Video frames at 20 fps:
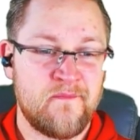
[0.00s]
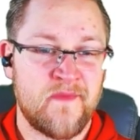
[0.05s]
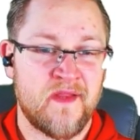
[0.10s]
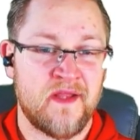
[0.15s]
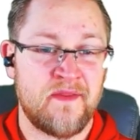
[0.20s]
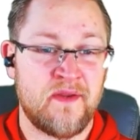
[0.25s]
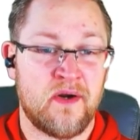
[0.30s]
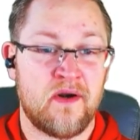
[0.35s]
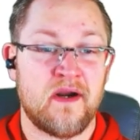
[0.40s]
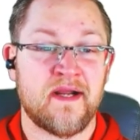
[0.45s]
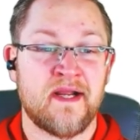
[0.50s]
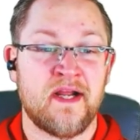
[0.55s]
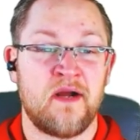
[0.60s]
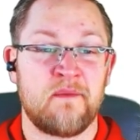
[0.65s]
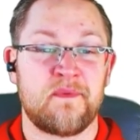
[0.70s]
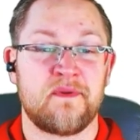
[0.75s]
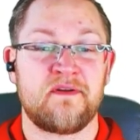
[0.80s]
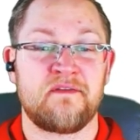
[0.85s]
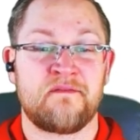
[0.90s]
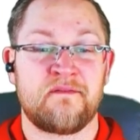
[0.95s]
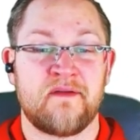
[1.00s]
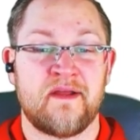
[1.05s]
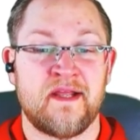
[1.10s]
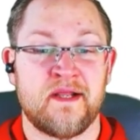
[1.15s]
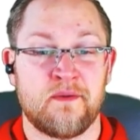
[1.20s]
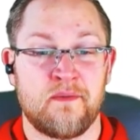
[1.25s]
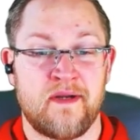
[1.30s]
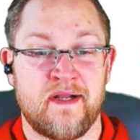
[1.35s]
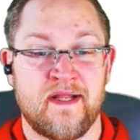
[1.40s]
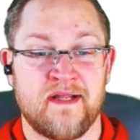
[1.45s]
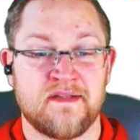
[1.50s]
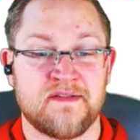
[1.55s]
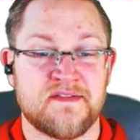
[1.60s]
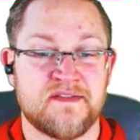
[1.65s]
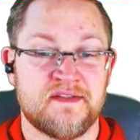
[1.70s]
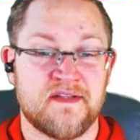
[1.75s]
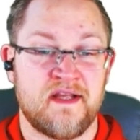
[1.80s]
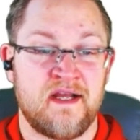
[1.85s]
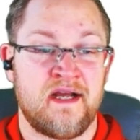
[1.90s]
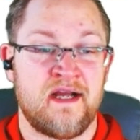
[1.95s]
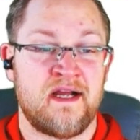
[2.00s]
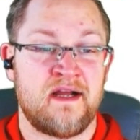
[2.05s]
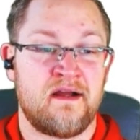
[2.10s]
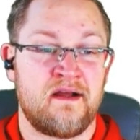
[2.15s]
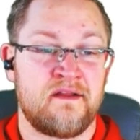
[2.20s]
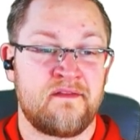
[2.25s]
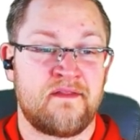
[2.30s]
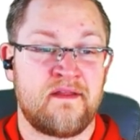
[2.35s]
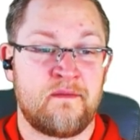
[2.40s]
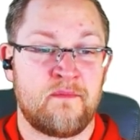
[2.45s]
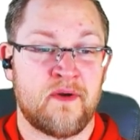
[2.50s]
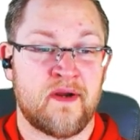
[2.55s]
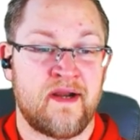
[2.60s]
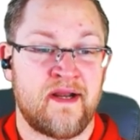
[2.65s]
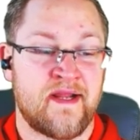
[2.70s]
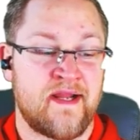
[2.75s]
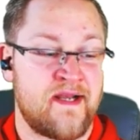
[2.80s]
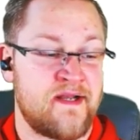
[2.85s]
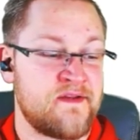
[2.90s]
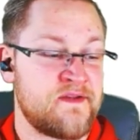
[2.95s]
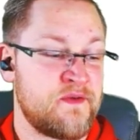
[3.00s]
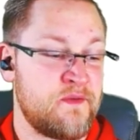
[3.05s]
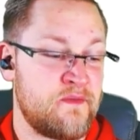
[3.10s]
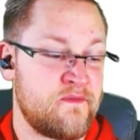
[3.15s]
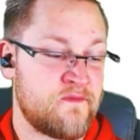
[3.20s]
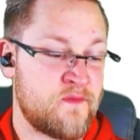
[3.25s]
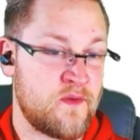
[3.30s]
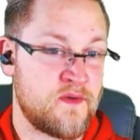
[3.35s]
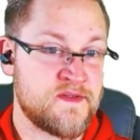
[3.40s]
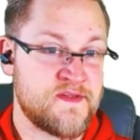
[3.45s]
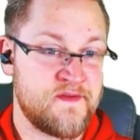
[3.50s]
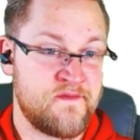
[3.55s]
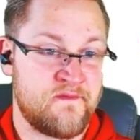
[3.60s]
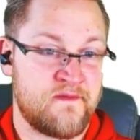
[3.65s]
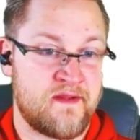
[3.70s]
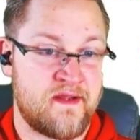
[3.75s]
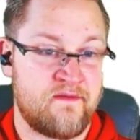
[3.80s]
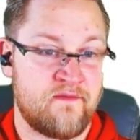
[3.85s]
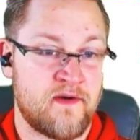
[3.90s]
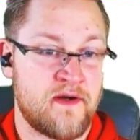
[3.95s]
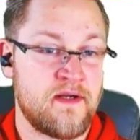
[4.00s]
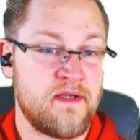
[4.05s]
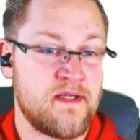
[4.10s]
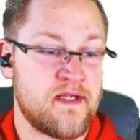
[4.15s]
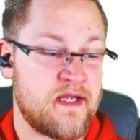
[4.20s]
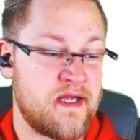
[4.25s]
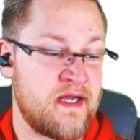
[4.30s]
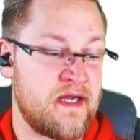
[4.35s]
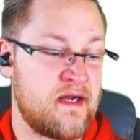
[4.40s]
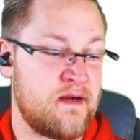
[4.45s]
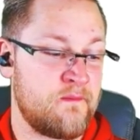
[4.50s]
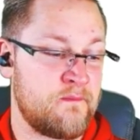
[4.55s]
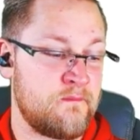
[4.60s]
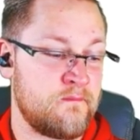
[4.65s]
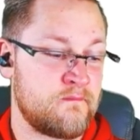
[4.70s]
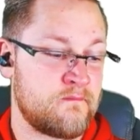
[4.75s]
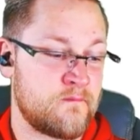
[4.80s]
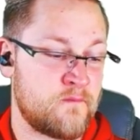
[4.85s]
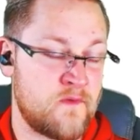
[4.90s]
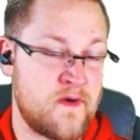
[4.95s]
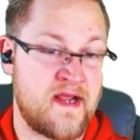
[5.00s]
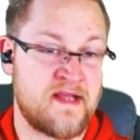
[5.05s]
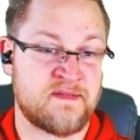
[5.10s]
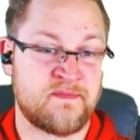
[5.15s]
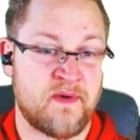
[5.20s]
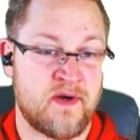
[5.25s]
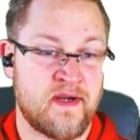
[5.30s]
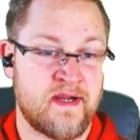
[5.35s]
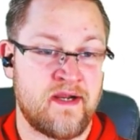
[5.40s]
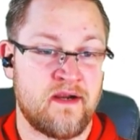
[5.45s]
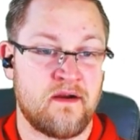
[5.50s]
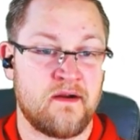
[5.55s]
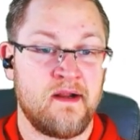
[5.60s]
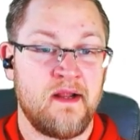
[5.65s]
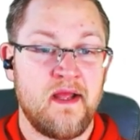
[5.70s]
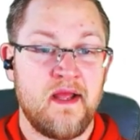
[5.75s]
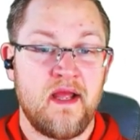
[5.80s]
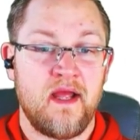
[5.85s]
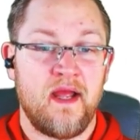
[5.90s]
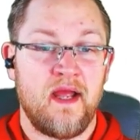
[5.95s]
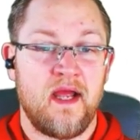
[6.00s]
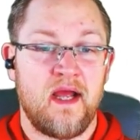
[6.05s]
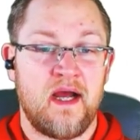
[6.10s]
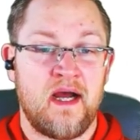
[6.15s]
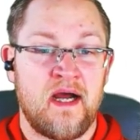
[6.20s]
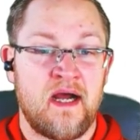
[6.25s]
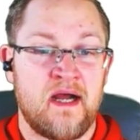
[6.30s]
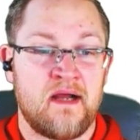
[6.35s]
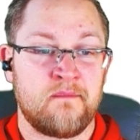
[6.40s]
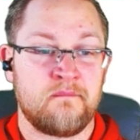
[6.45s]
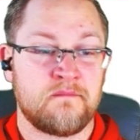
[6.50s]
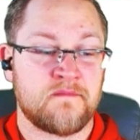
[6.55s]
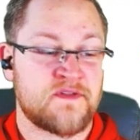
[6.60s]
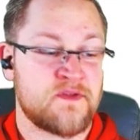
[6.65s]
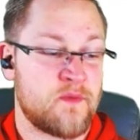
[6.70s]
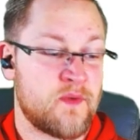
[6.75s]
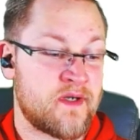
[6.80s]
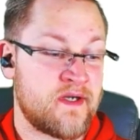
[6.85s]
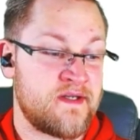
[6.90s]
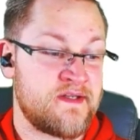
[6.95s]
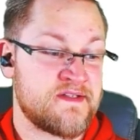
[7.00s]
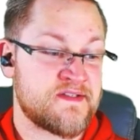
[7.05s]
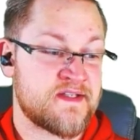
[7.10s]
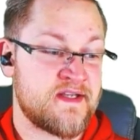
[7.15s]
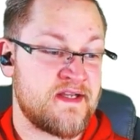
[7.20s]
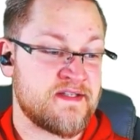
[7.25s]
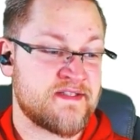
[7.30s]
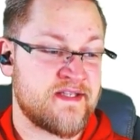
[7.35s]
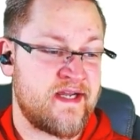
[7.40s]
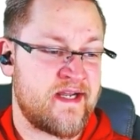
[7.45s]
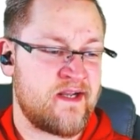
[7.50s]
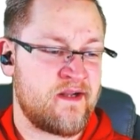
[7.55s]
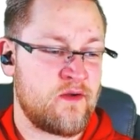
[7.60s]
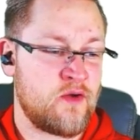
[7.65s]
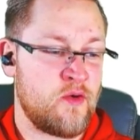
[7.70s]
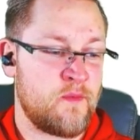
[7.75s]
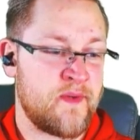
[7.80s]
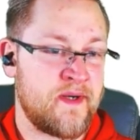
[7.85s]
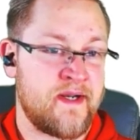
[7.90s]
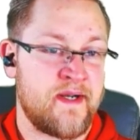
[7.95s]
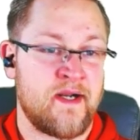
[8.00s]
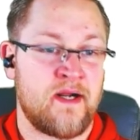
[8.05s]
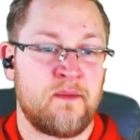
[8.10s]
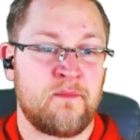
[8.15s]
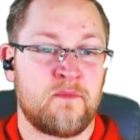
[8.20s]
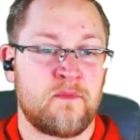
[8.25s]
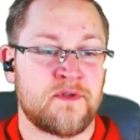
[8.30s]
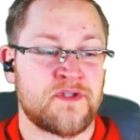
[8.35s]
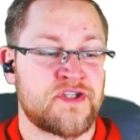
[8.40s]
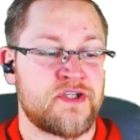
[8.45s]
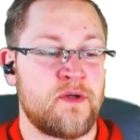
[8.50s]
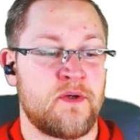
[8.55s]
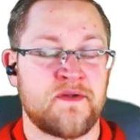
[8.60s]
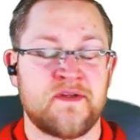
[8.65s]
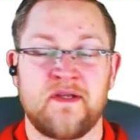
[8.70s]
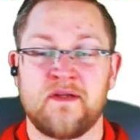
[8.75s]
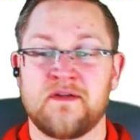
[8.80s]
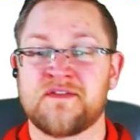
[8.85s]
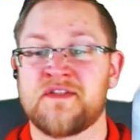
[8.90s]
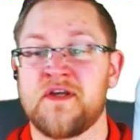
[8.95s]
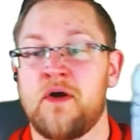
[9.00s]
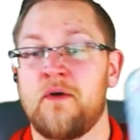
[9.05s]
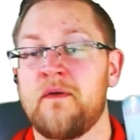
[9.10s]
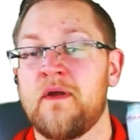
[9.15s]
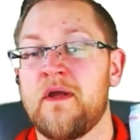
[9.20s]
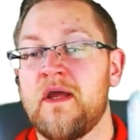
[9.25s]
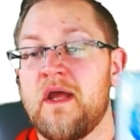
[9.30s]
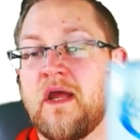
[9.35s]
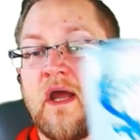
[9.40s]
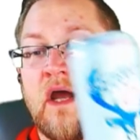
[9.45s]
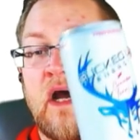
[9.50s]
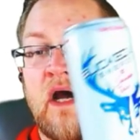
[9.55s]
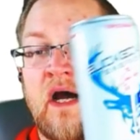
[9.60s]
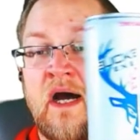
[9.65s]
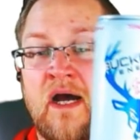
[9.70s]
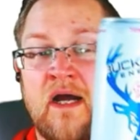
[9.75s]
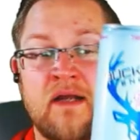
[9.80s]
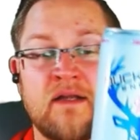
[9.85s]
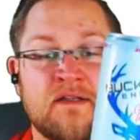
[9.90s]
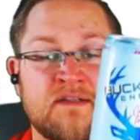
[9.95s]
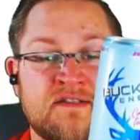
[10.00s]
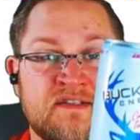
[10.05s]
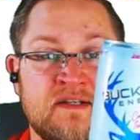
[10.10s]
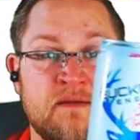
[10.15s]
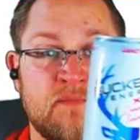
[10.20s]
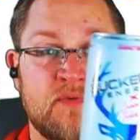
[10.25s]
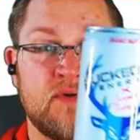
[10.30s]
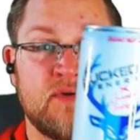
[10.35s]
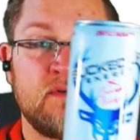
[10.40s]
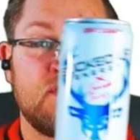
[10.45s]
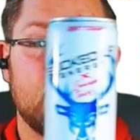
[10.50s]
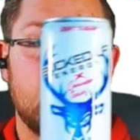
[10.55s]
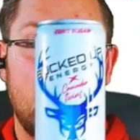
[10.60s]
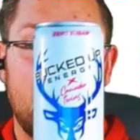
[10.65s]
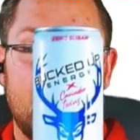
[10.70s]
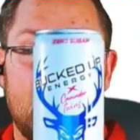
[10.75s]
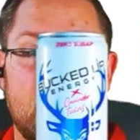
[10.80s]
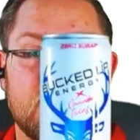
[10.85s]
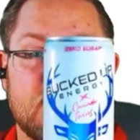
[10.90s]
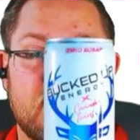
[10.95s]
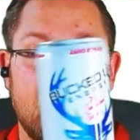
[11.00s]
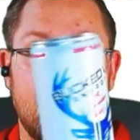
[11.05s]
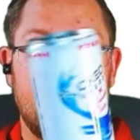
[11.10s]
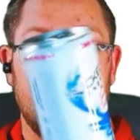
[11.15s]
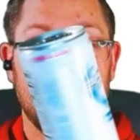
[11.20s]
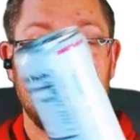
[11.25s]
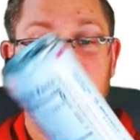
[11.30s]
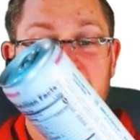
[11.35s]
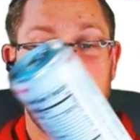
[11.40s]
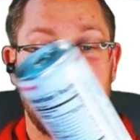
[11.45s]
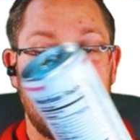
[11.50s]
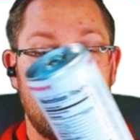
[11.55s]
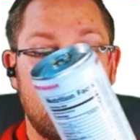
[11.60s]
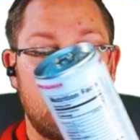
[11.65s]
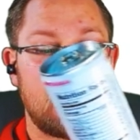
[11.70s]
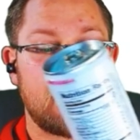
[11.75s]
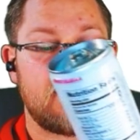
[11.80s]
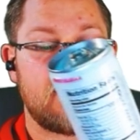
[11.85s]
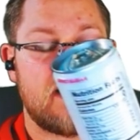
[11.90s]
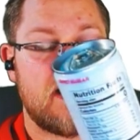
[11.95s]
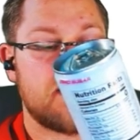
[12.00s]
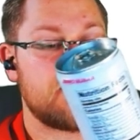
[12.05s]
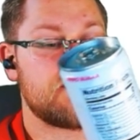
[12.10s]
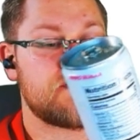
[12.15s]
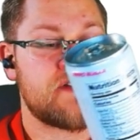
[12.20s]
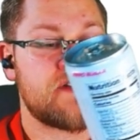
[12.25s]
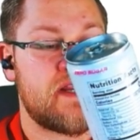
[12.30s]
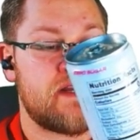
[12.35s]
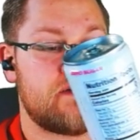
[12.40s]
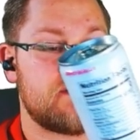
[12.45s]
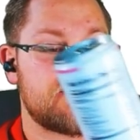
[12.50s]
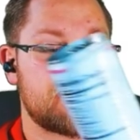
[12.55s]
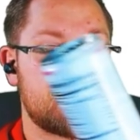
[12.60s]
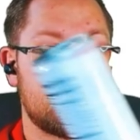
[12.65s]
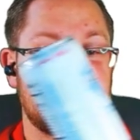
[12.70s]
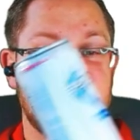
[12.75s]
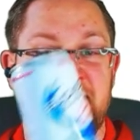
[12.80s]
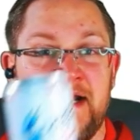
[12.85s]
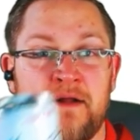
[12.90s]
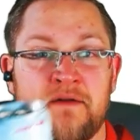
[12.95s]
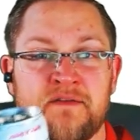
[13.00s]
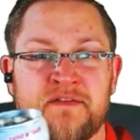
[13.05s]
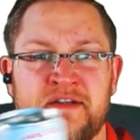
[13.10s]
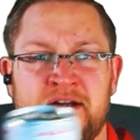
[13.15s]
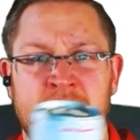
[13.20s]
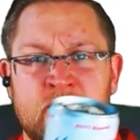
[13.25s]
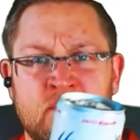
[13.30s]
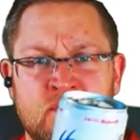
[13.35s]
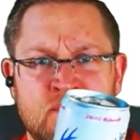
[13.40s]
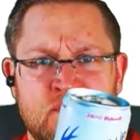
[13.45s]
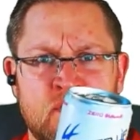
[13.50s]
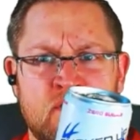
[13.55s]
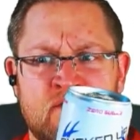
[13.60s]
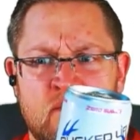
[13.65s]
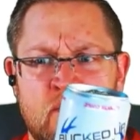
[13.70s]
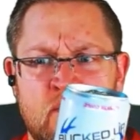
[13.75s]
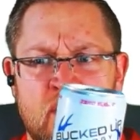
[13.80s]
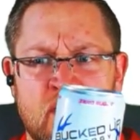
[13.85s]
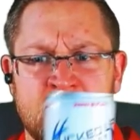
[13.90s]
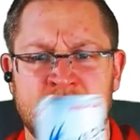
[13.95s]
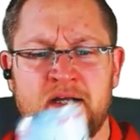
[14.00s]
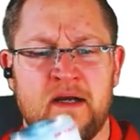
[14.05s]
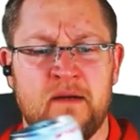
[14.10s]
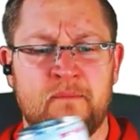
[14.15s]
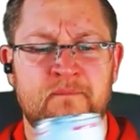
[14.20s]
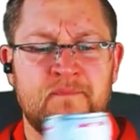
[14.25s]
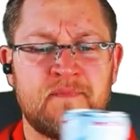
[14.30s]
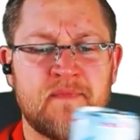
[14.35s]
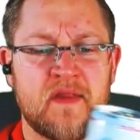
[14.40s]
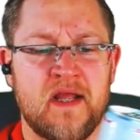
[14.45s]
there are a couple of ingredients that we're going to get into, and of course, the flavor of raspberry here. So we're going to discuss that. I'll open it up. We'll show it to you. So simple 12-ounce can, not your standard 16-ounce that I'm used to from BuckedUp.